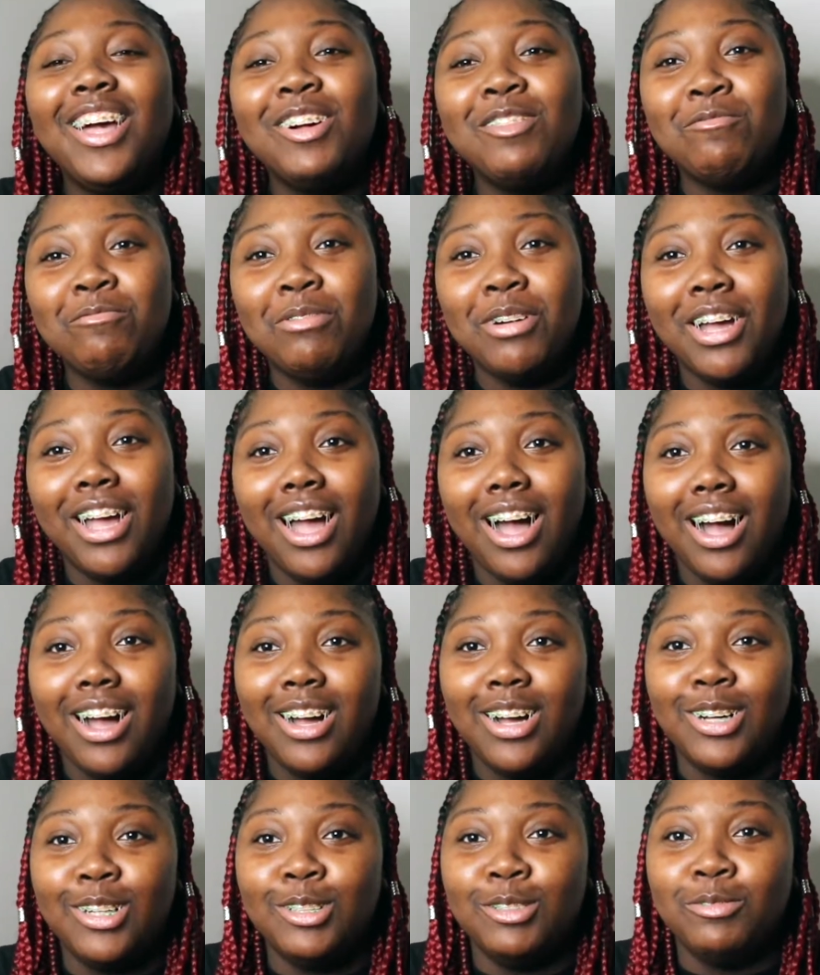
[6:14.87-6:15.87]
But,
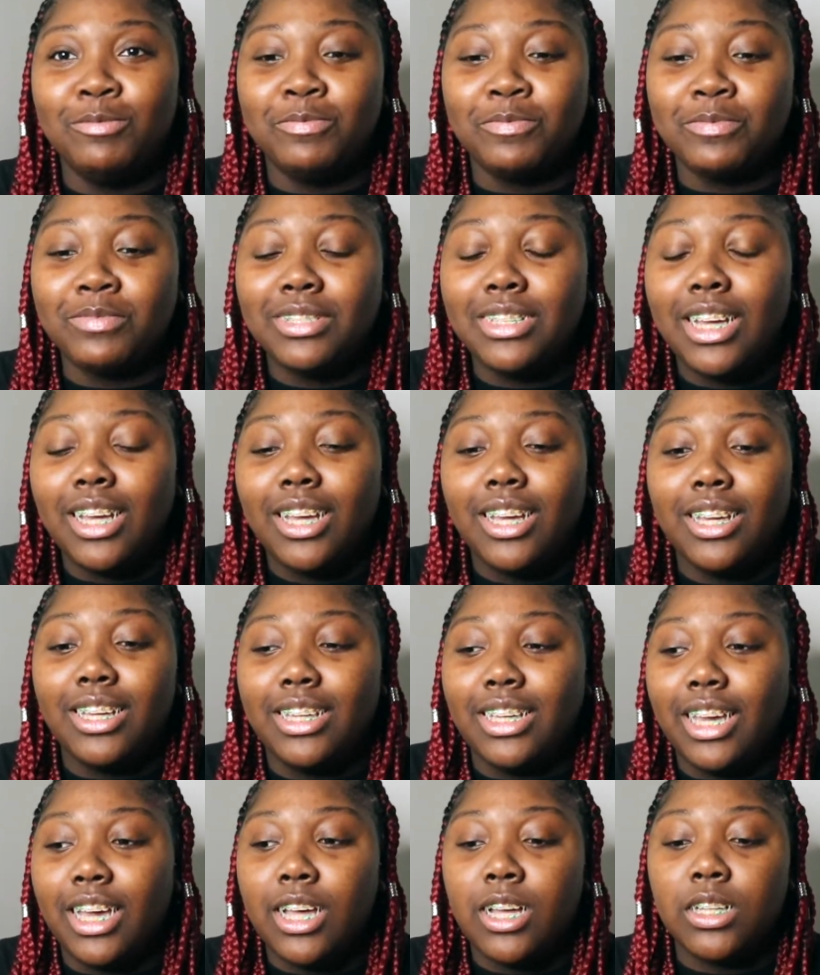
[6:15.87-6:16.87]

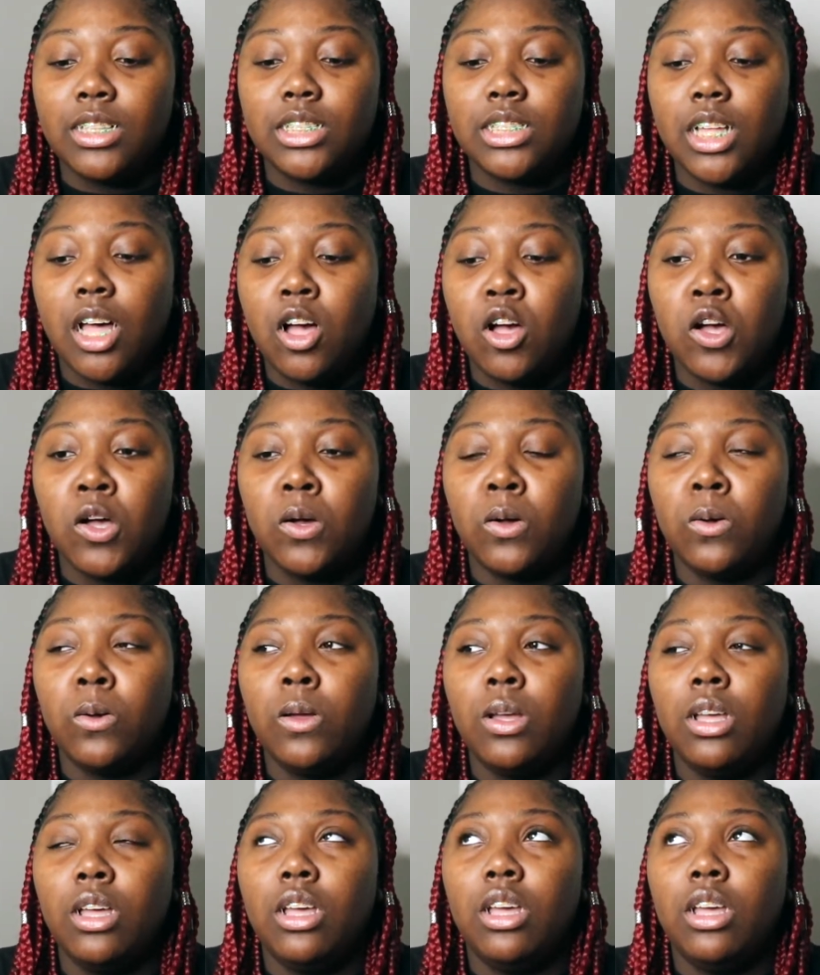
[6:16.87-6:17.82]
yeah, so,